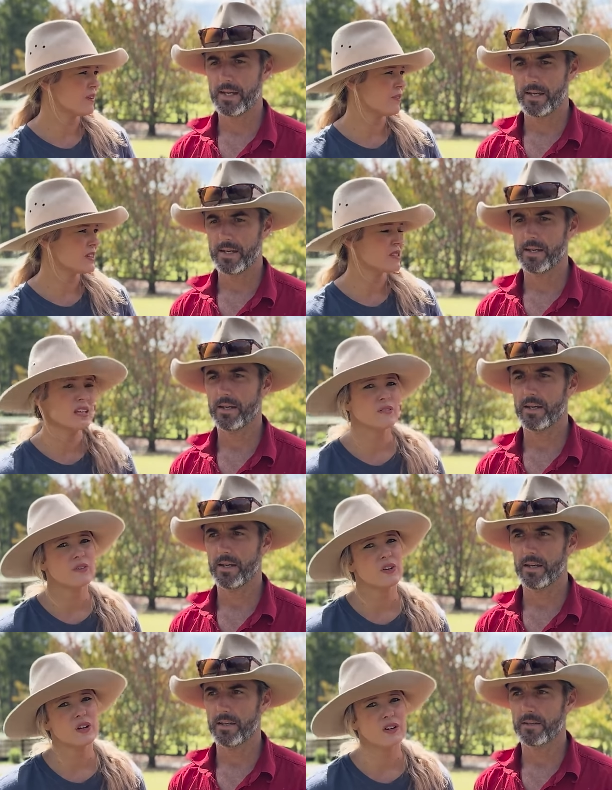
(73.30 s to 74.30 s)
Speaker 1: if it's
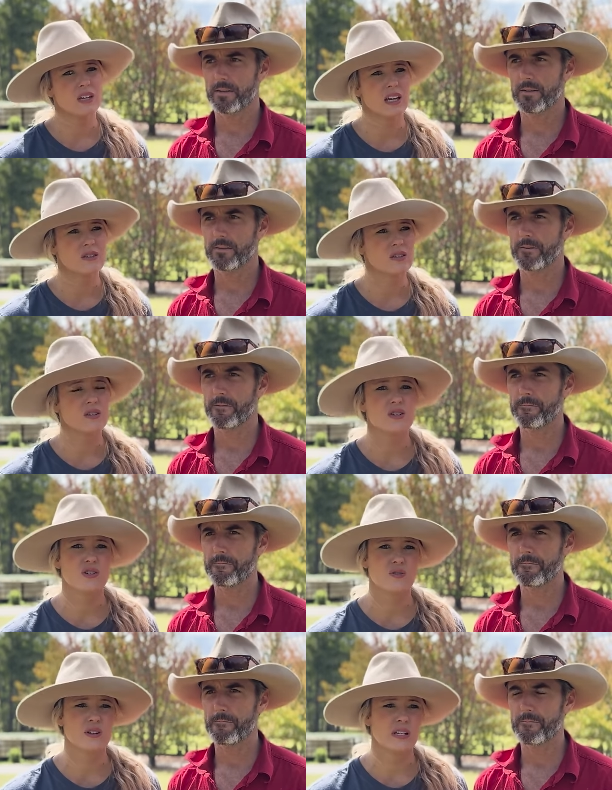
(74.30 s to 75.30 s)
yeah. if you don't get
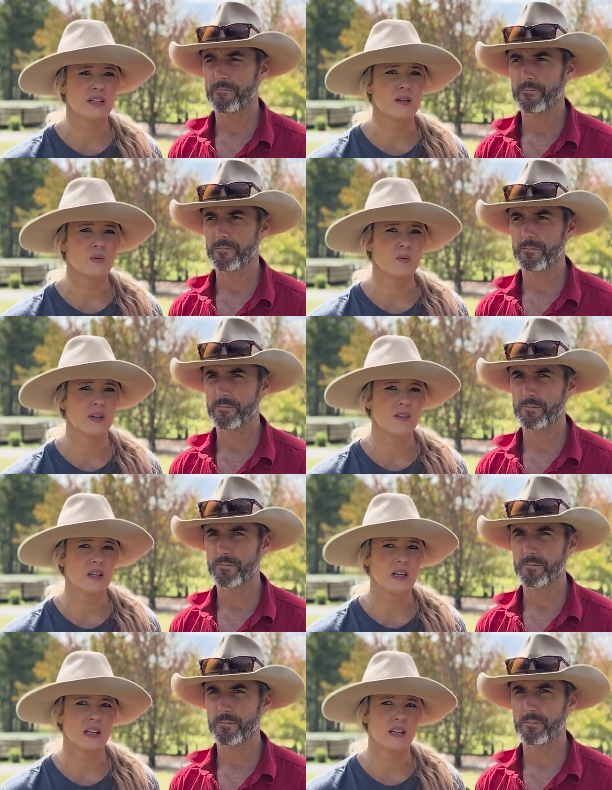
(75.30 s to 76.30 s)
surgery
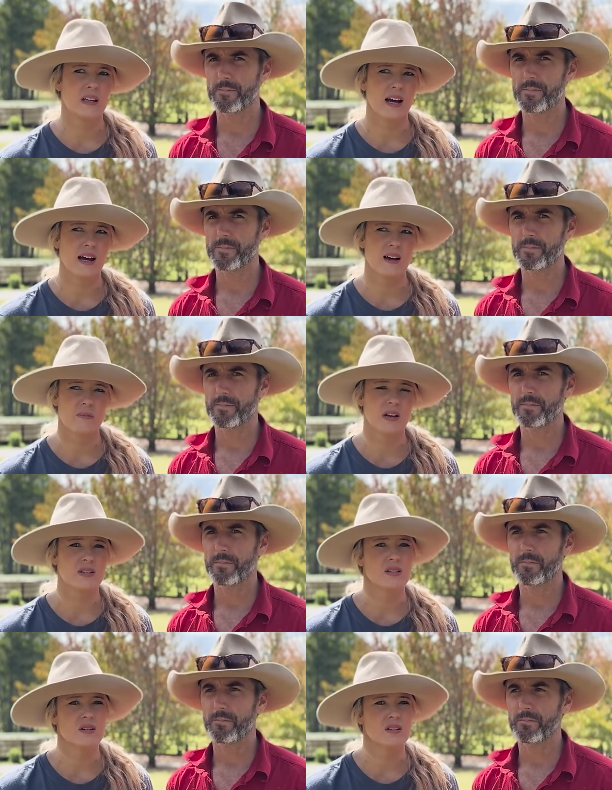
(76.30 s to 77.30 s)
within um, a
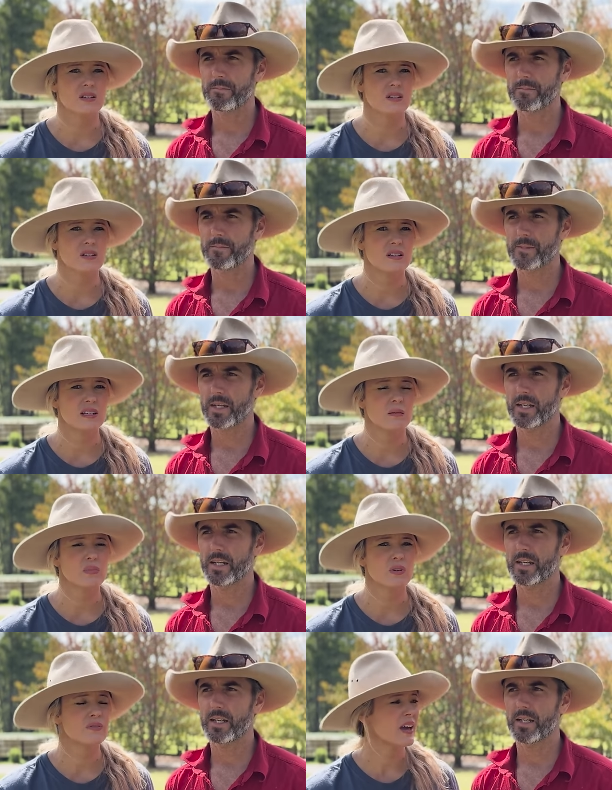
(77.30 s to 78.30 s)
certain
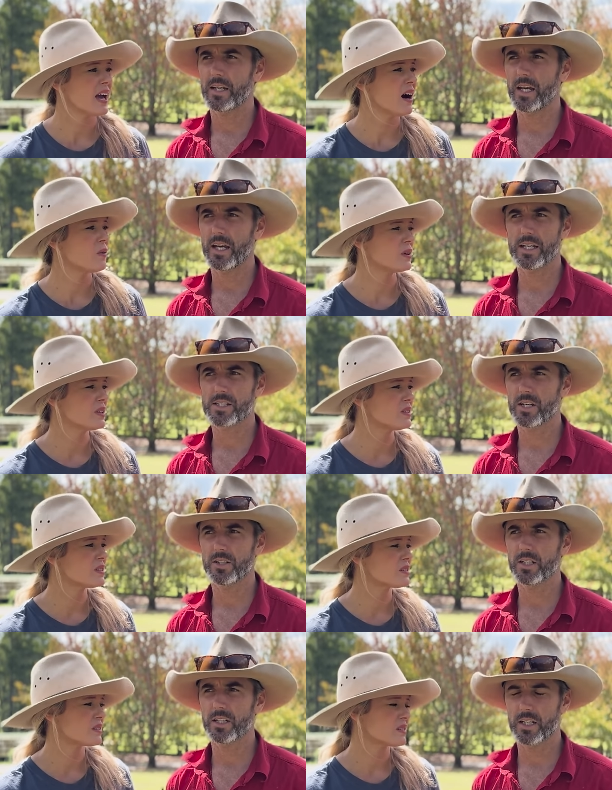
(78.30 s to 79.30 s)
number of hours, it's
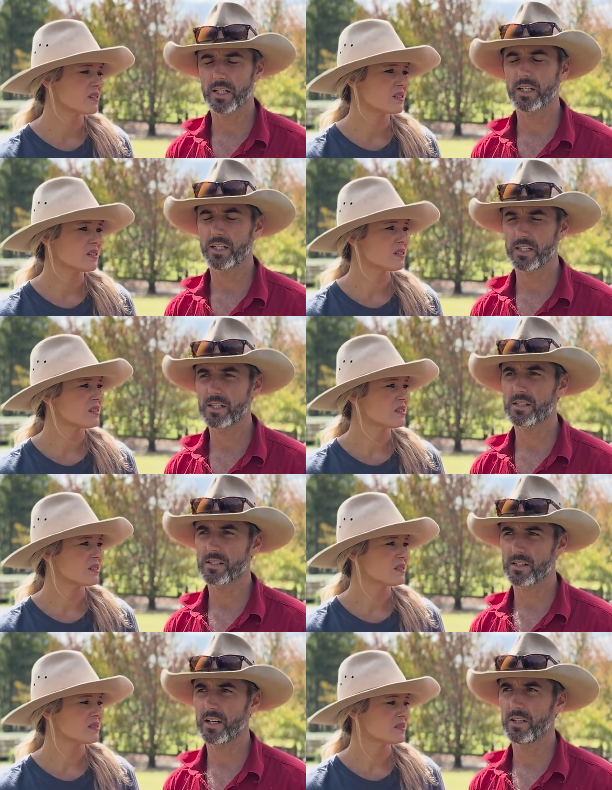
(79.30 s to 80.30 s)
only
Speaker 2: it, it
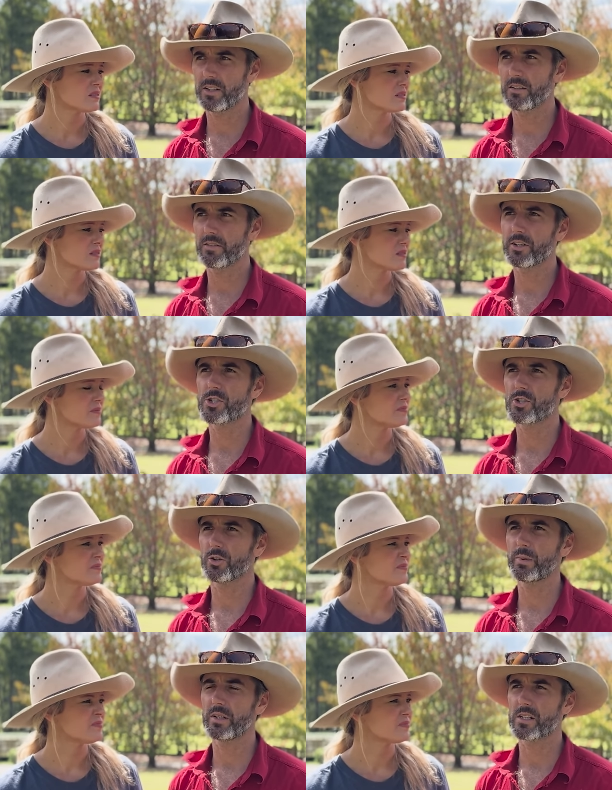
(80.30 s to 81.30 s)
is only a very
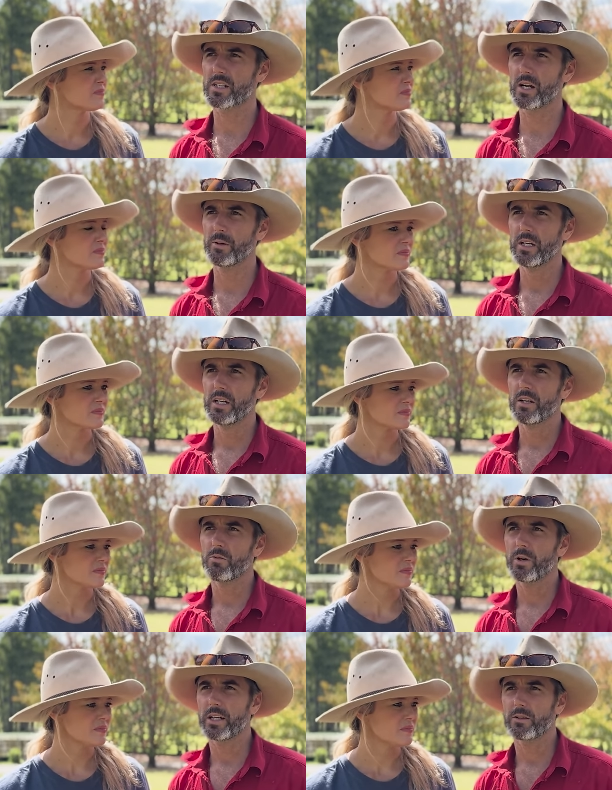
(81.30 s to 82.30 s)
short period of time.
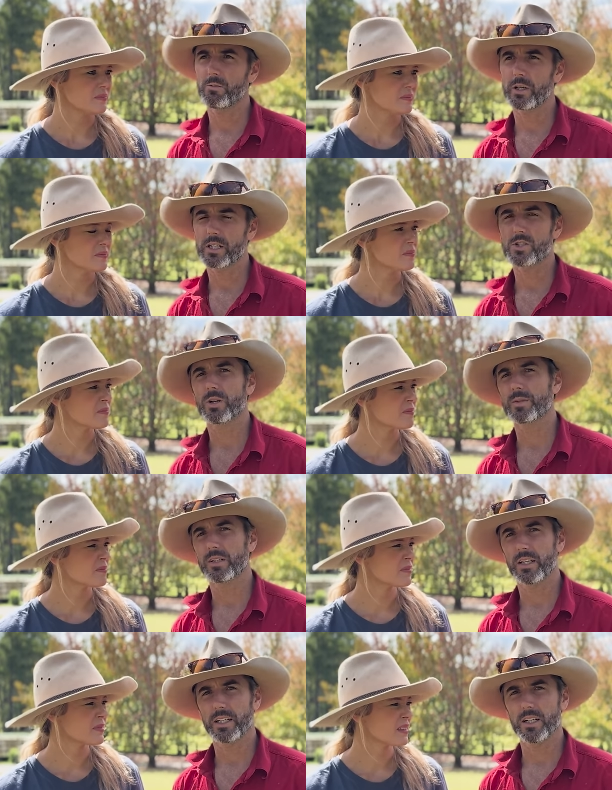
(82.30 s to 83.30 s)
When we dropped
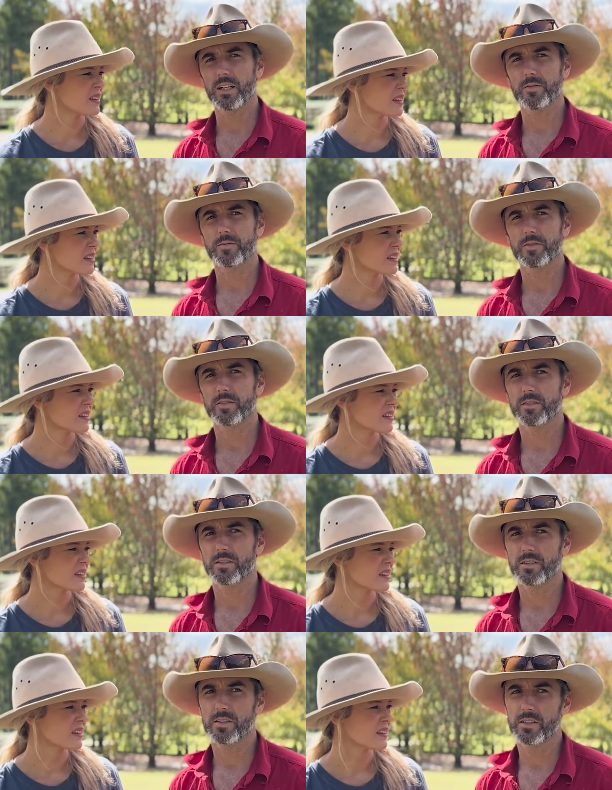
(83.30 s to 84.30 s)
Lily off,
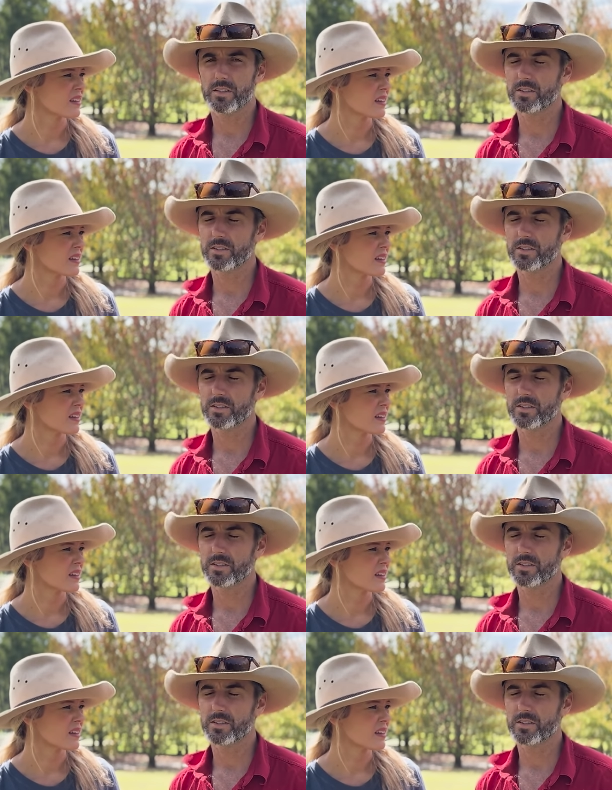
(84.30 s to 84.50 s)
the